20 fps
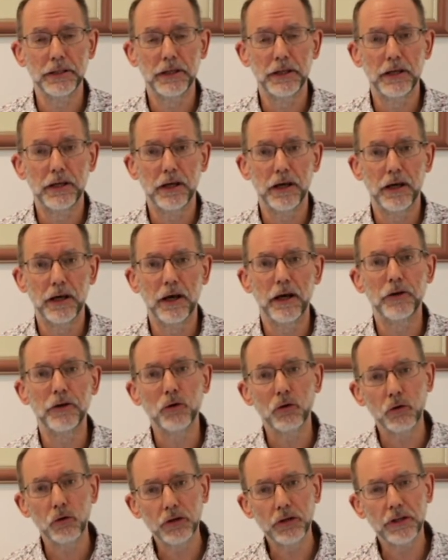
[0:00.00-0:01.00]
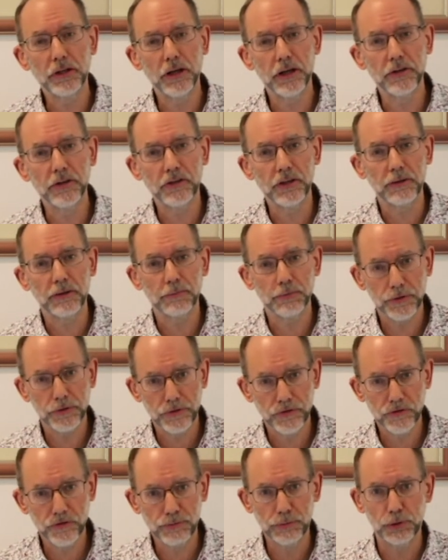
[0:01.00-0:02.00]
an organising
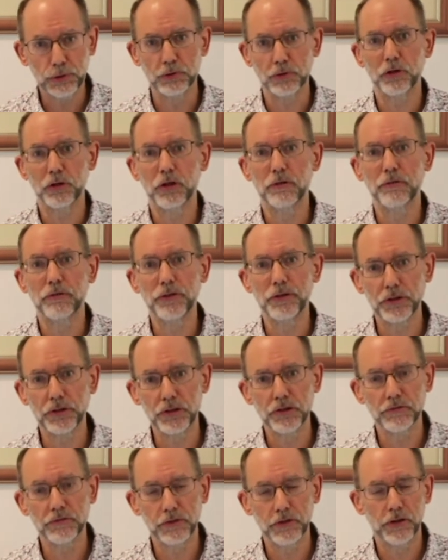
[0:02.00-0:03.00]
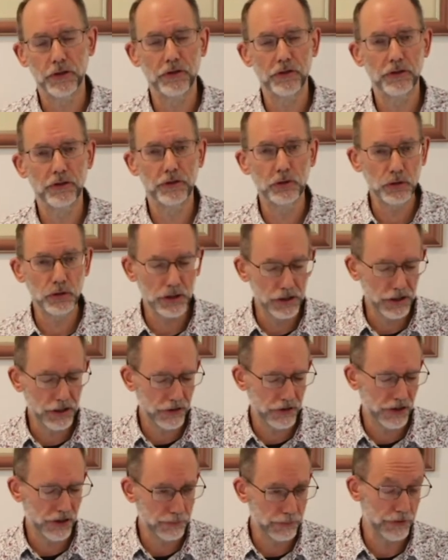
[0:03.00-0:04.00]
principle of the universe, an
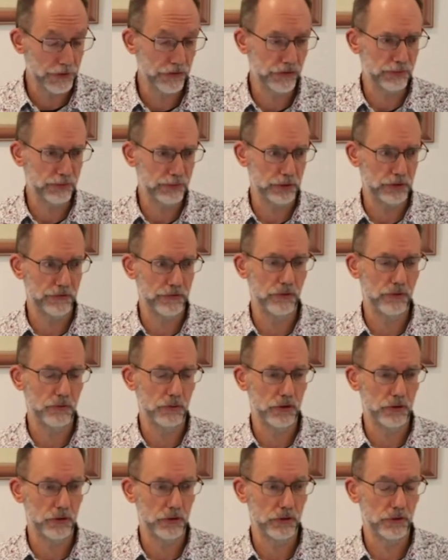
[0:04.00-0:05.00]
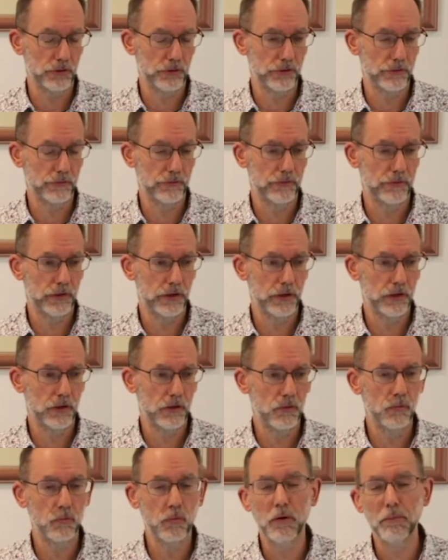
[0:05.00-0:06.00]
organising principle of the world,
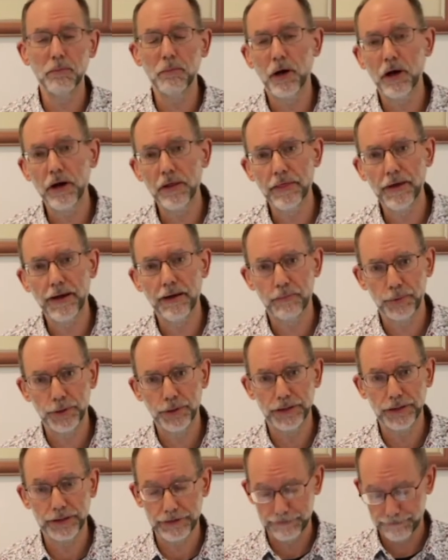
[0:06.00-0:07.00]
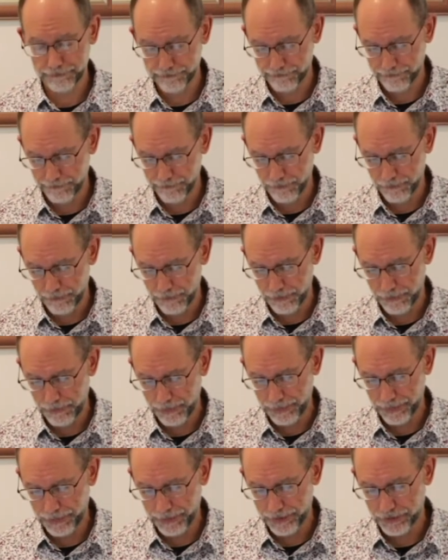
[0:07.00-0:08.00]
what might that be?
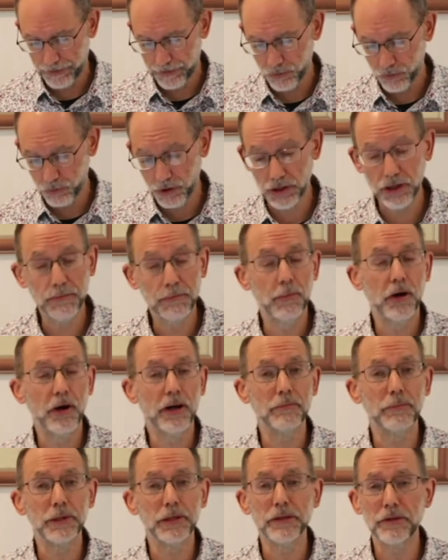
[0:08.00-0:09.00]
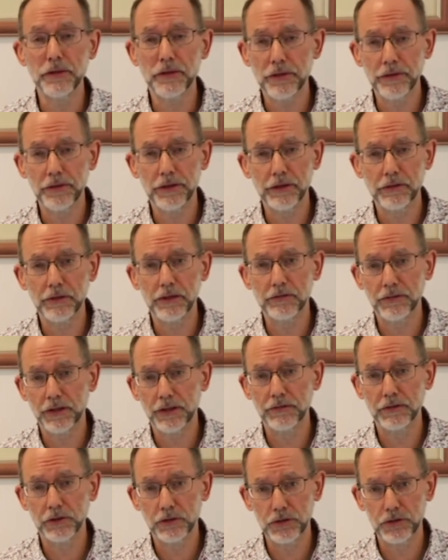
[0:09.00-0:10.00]
Well, it might be the theory of
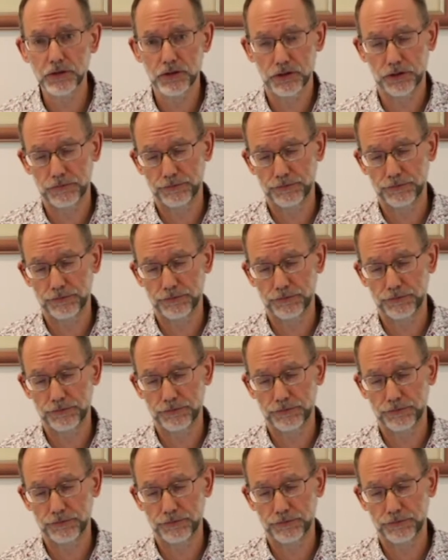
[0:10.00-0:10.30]
evolution.